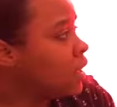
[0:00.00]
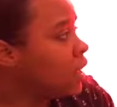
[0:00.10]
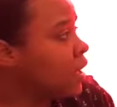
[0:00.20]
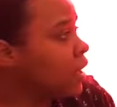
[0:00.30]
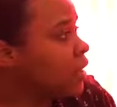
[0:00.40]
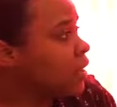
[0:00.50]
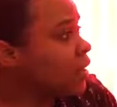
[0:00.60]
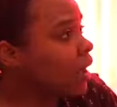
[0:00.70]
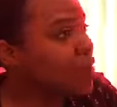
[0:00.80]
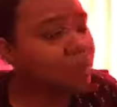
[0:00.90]
And
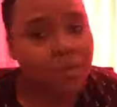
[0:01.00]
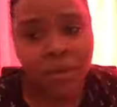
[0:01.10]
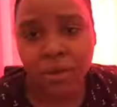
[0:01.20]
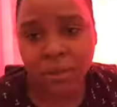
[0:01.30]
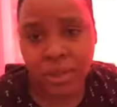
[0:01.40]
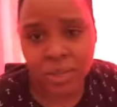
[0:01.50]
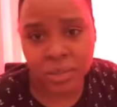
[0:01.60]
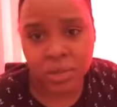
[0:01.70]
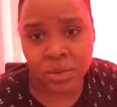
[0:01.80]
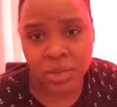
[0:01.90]
I don't even know if that
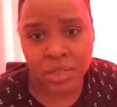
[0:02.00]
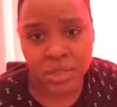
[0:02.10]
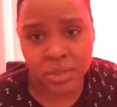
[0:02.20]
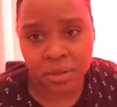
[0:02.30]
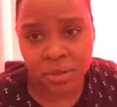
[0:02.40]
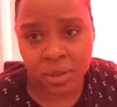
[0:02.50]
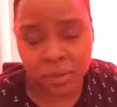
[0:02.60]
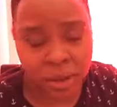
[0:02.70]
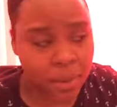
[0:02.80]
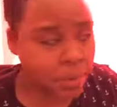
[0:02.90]
store is still
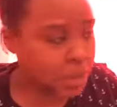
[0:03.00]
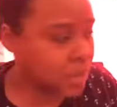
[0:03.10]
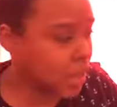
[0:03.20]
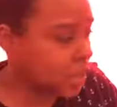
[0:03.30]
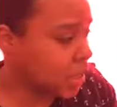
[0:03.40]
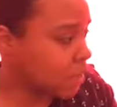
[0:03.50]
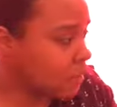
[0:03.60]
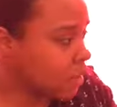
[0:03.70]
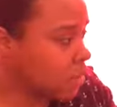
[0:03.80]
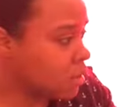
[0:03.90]
around, because I didn't
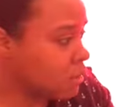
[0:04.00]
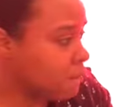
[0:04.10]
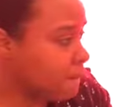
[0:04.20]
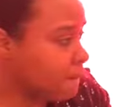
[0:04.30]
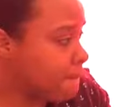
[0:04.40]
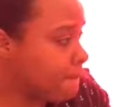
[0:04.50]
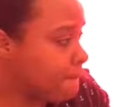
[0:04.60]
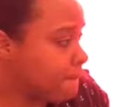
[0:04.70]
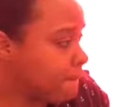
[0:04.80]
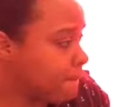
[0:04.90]
even,
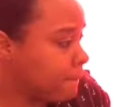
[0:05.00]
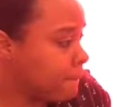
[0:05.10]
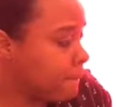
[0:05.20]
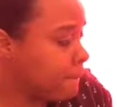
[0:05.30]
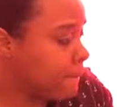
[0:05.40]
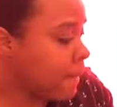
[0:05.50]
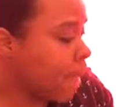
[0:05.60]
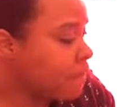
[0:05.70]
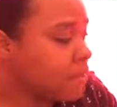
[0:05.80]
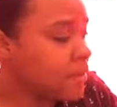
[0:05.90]
I
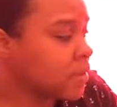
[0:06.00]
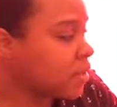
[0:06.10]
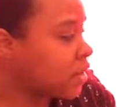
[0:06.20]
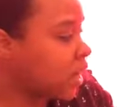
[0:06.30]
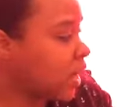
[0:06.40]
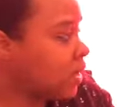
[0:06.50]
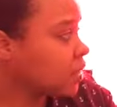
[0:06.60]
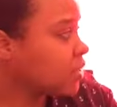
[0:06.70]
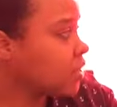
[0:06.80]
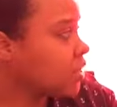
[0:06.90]
haven't even checked
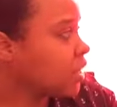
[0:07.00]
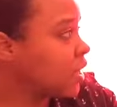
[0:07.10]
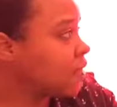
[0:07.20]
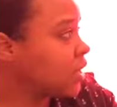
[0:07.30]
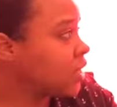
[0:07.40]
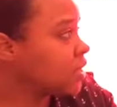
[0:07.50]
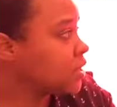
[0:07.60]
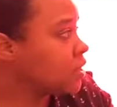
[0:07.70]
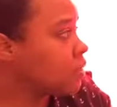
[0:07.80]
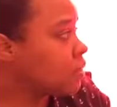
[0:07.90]
to see if they
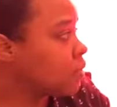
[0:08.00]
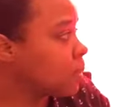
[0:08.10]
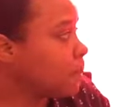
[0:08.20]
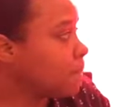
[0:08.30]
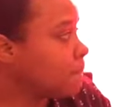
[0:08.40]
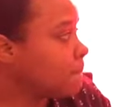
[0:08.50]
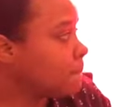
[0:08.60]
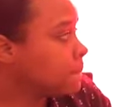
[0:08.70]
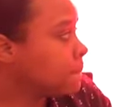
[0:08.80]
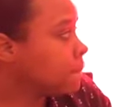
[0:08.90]
still
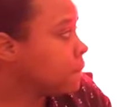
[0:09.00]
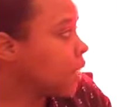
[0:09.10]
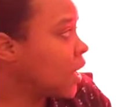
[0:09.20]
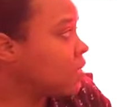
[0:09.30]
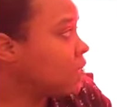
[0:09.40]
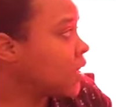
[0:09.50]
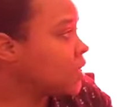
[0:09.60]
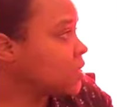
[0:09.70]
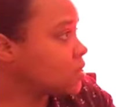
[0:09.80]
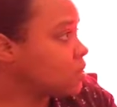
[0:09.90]
have that
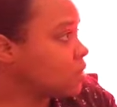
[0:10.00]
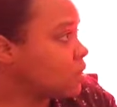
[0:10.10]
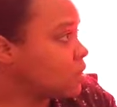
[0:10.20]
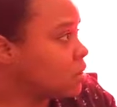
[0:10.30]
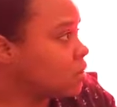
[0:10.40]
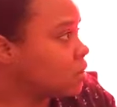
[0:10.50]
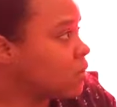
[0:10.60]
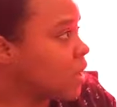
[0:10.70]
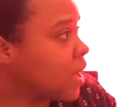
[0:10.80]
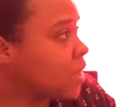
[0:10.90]
store on
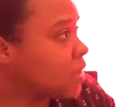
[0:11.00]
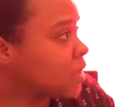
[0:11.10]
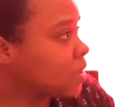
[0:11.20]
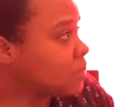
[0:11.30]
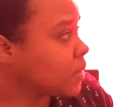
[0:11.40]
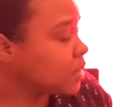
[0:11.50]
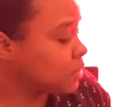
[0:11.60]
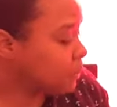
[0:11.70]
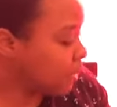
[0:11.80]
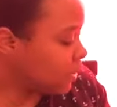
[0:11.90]
AliExpress.
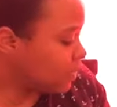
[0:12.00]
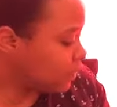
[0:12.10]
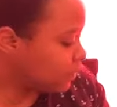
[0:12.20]
But